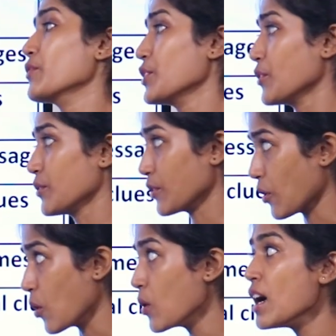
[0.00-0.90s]
You
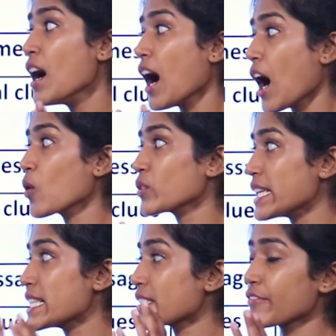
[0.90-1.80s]
know how
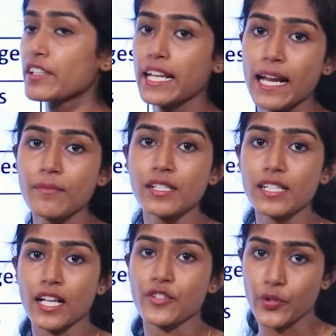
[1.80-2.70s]
these different
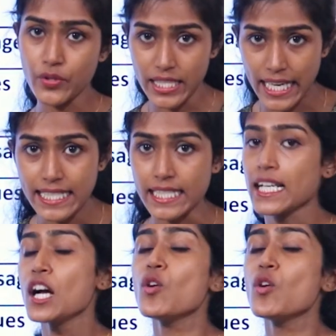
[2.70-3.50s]
elements are associated